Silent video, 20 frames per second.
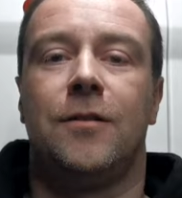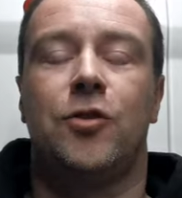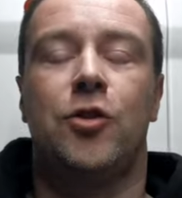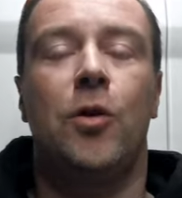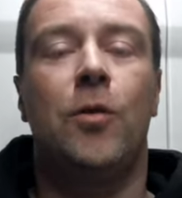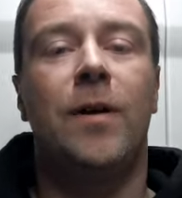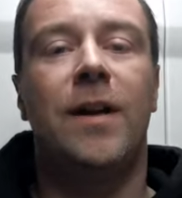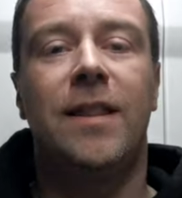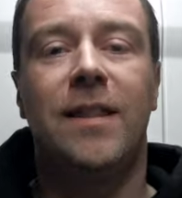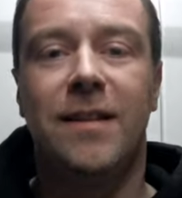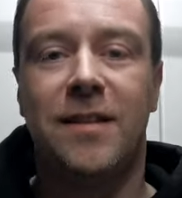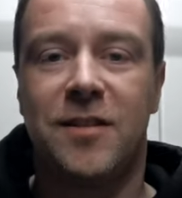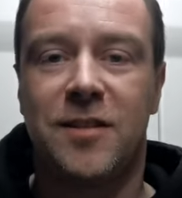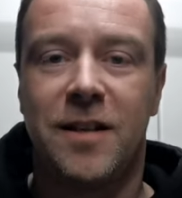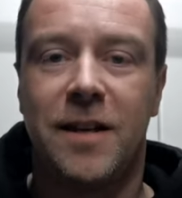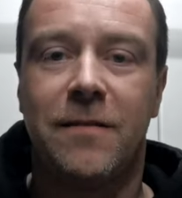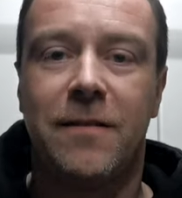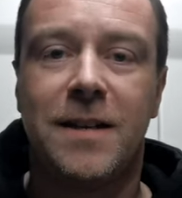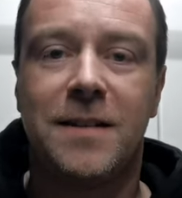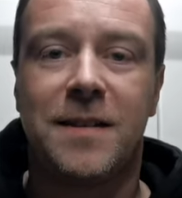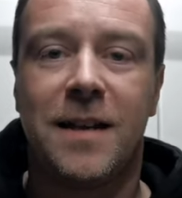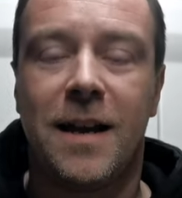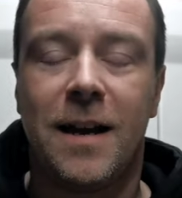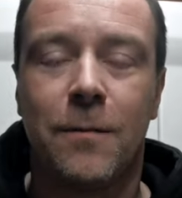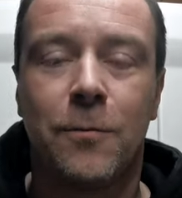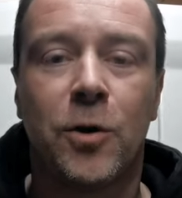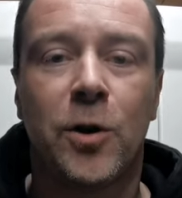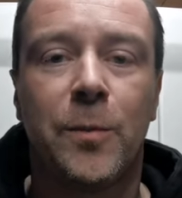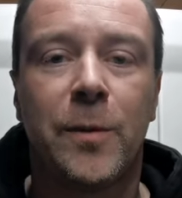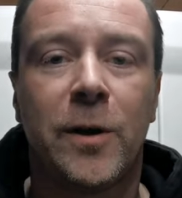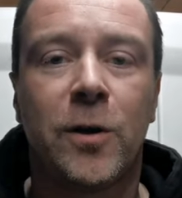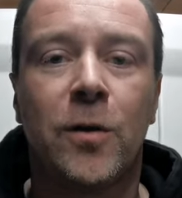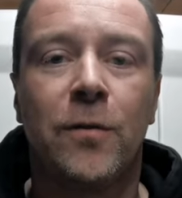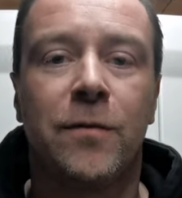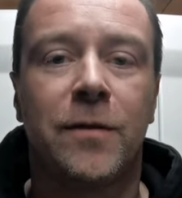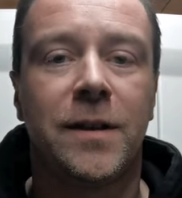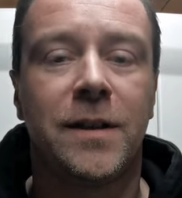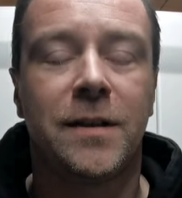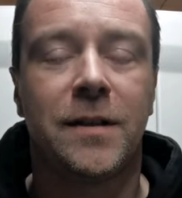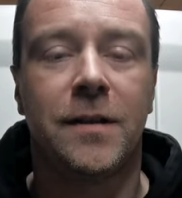So in this series I'm going to be
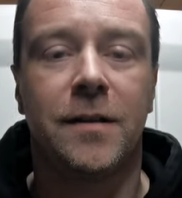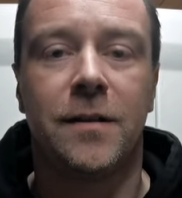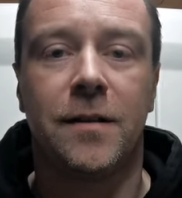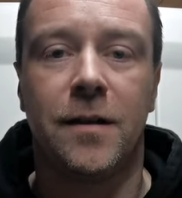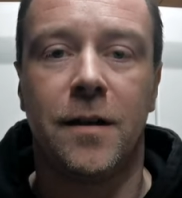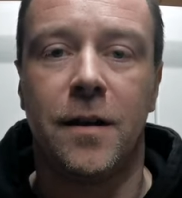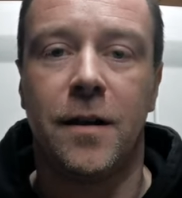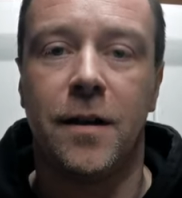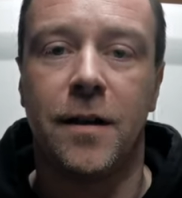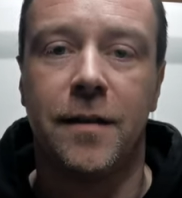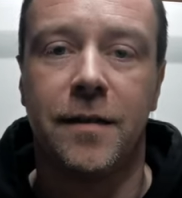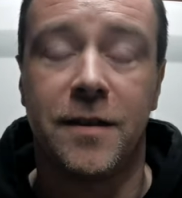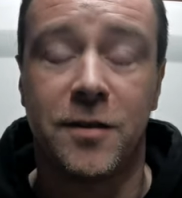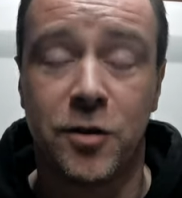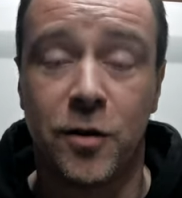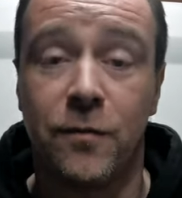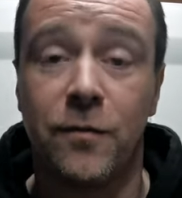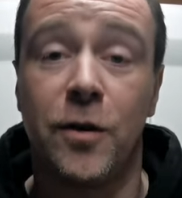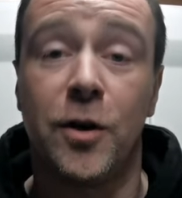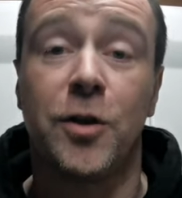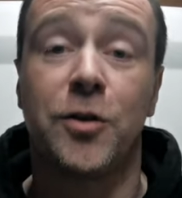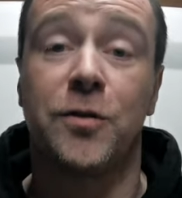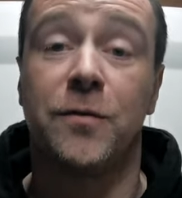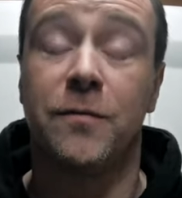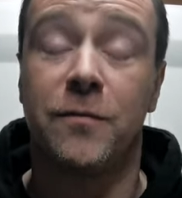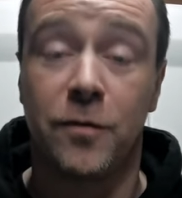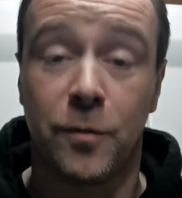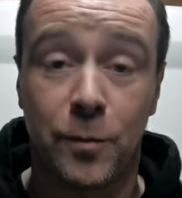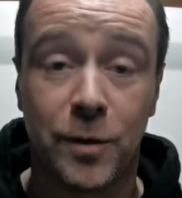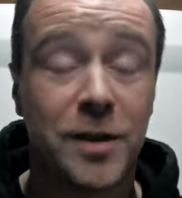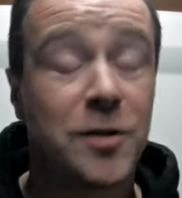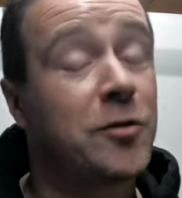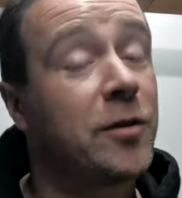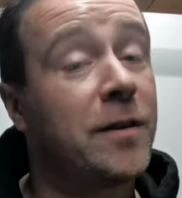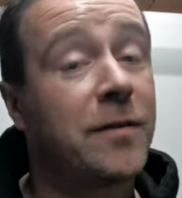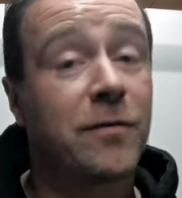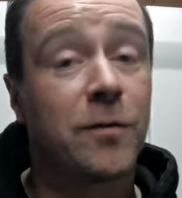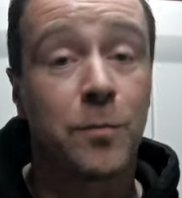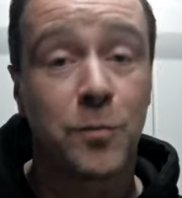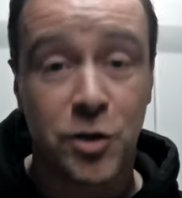covering uh, this conversion from
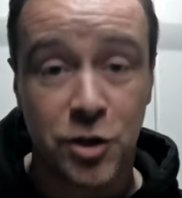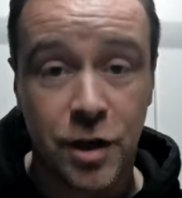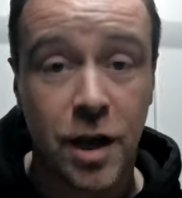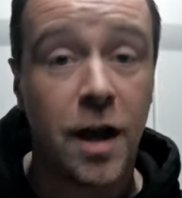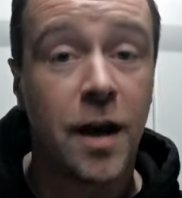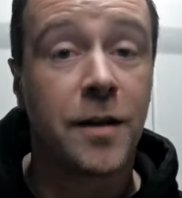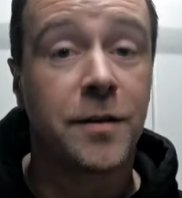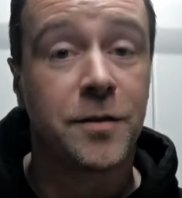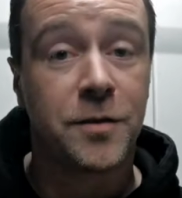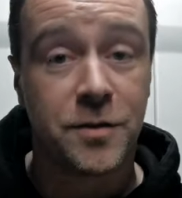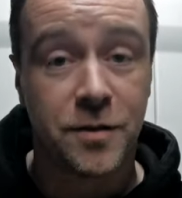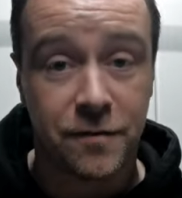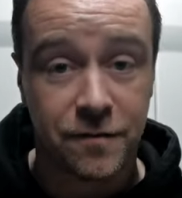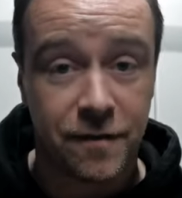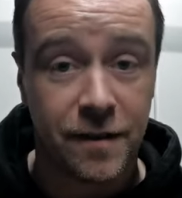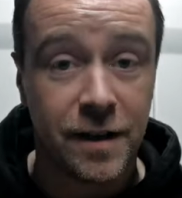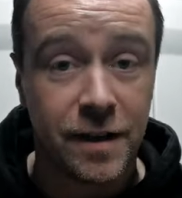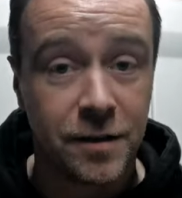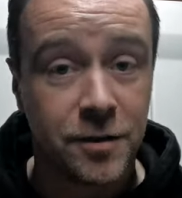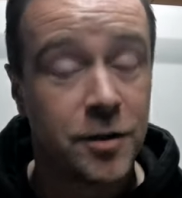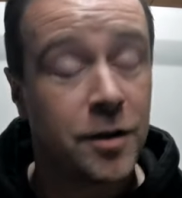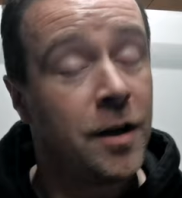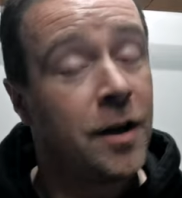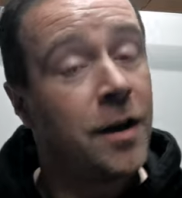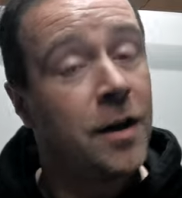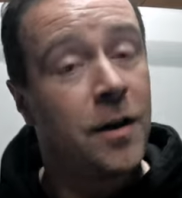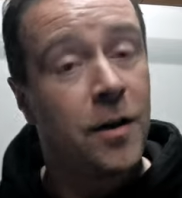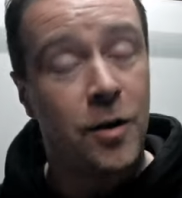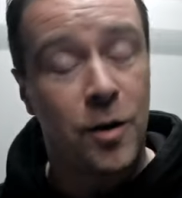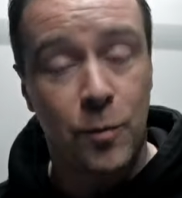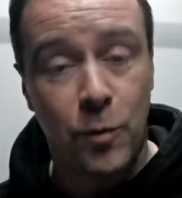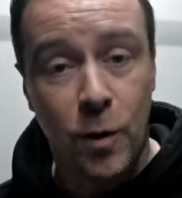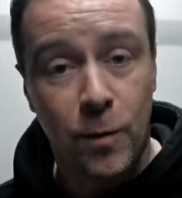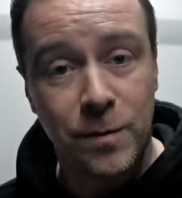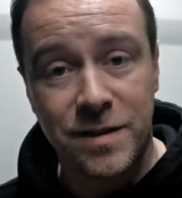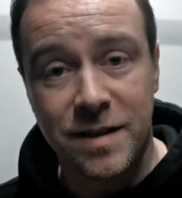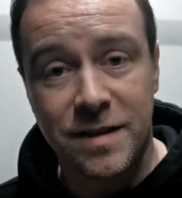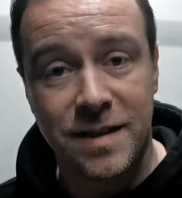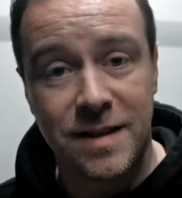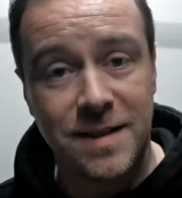literally from start to finish. At the
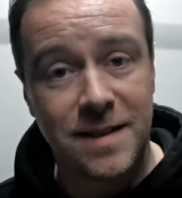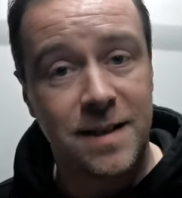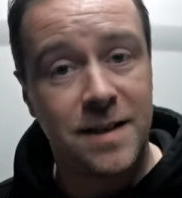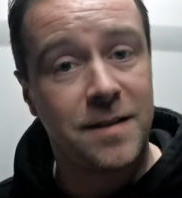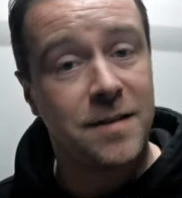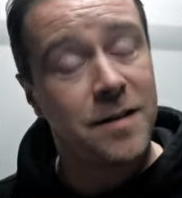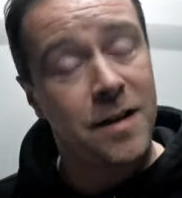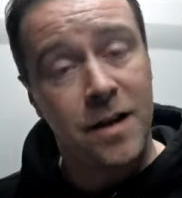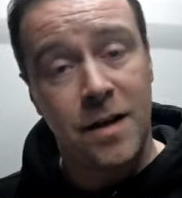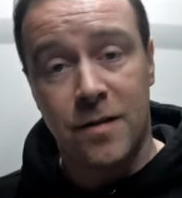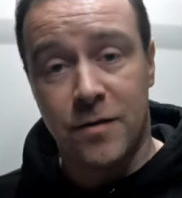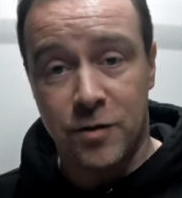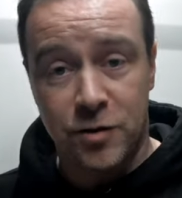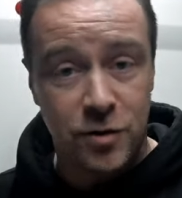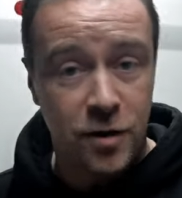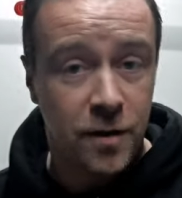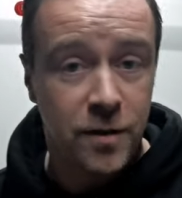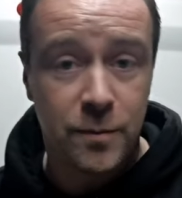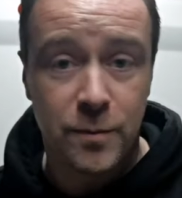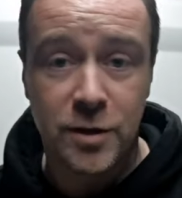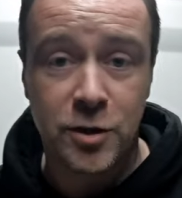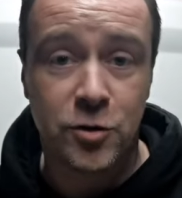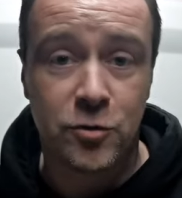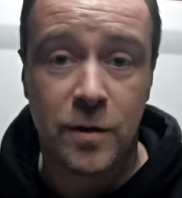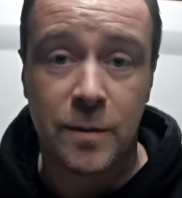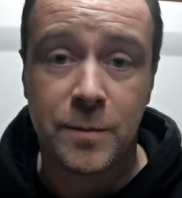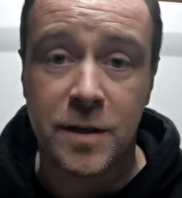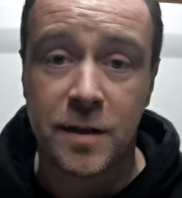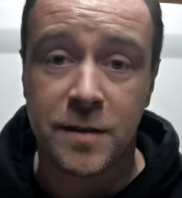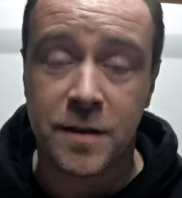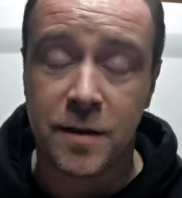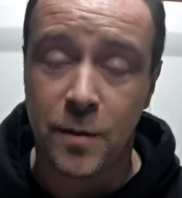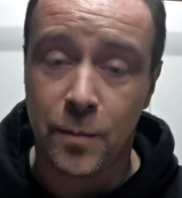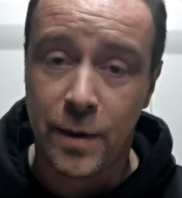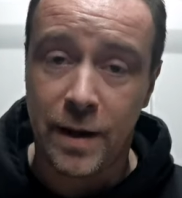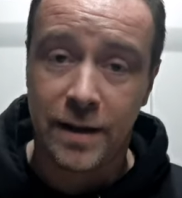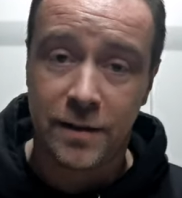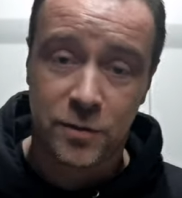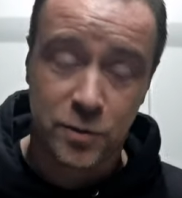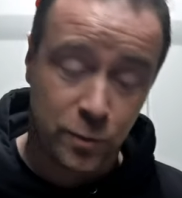moment as it is, there's nothing been stripped out of
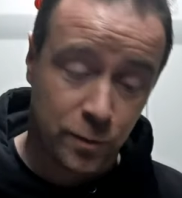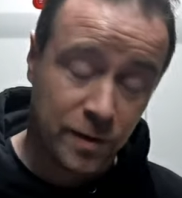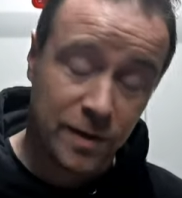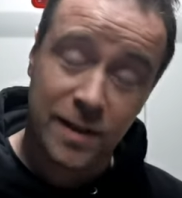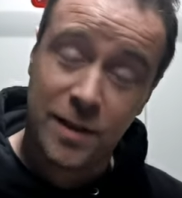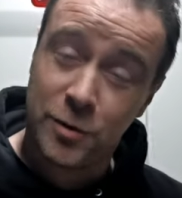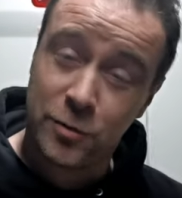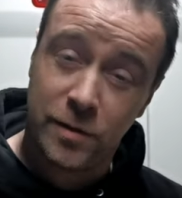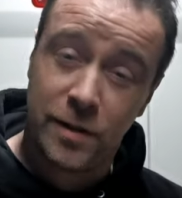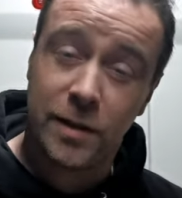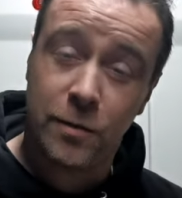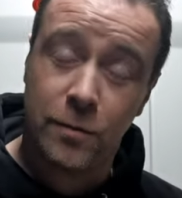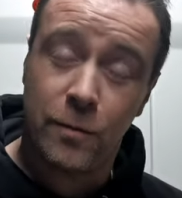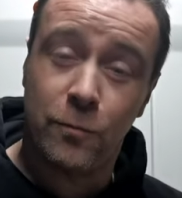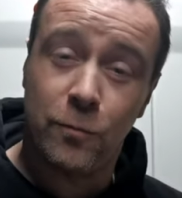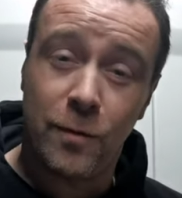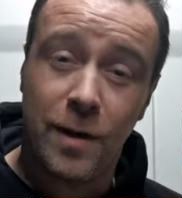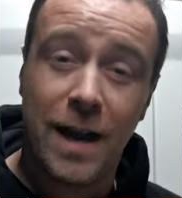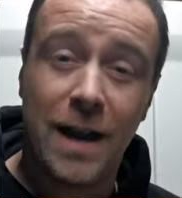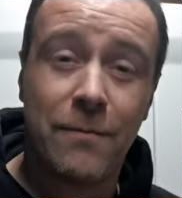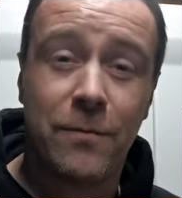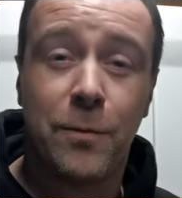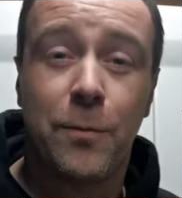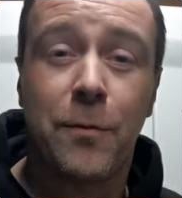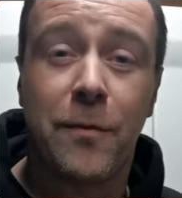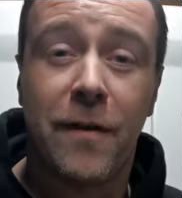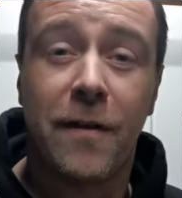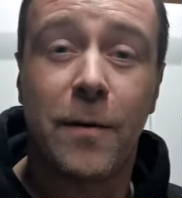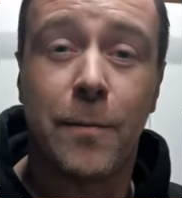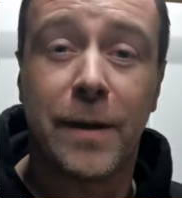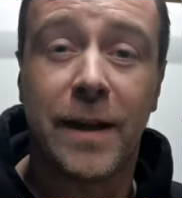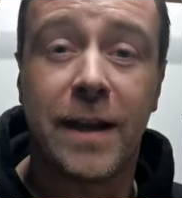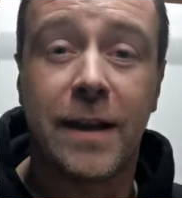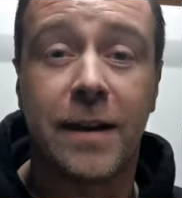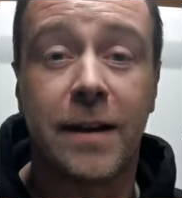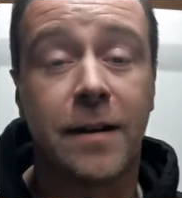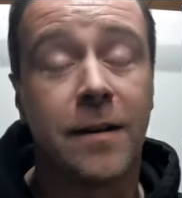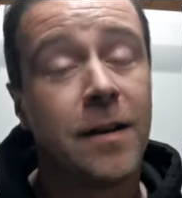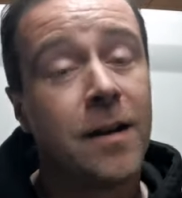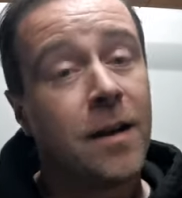the back, so we're literally going right from the very
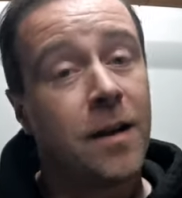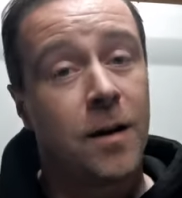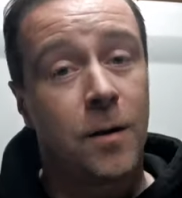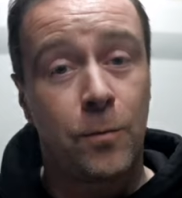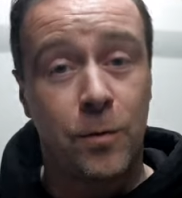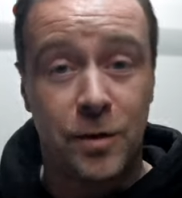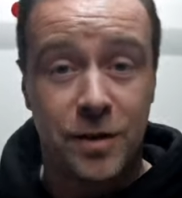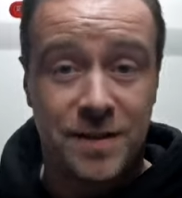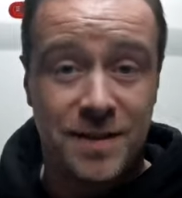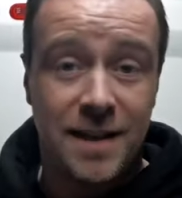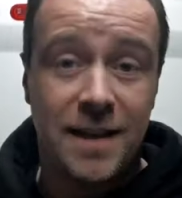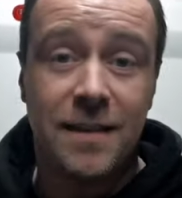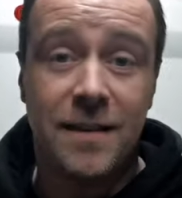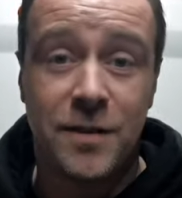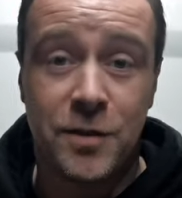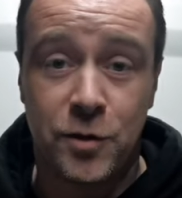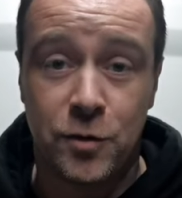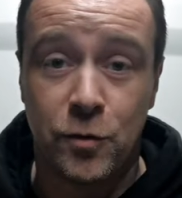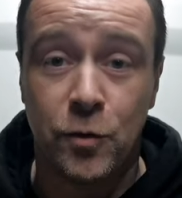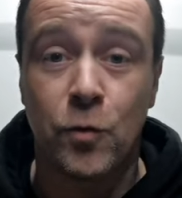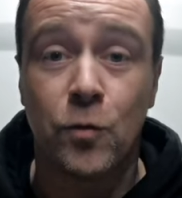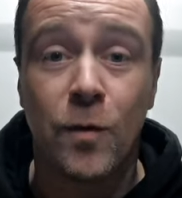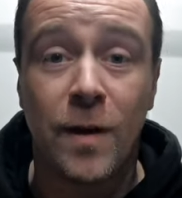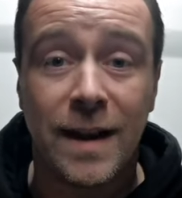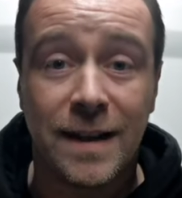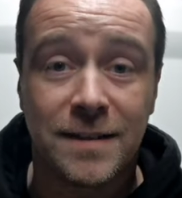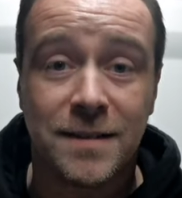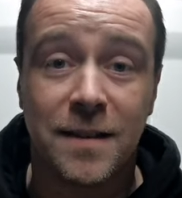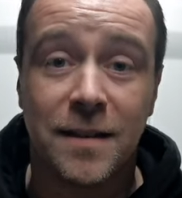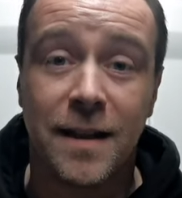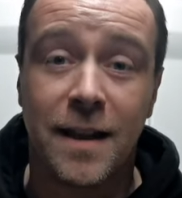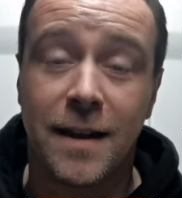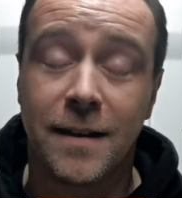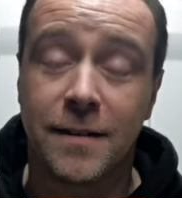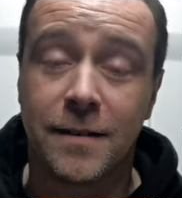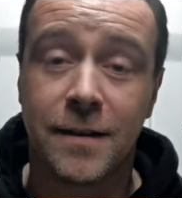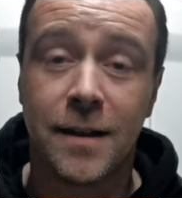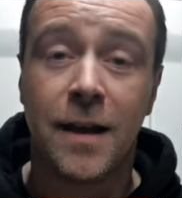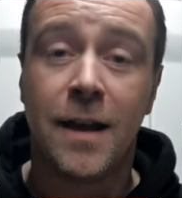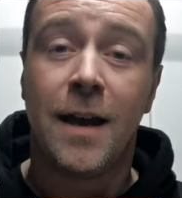beginning and we're going to take this through right to the
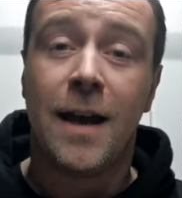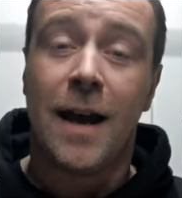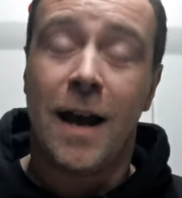end.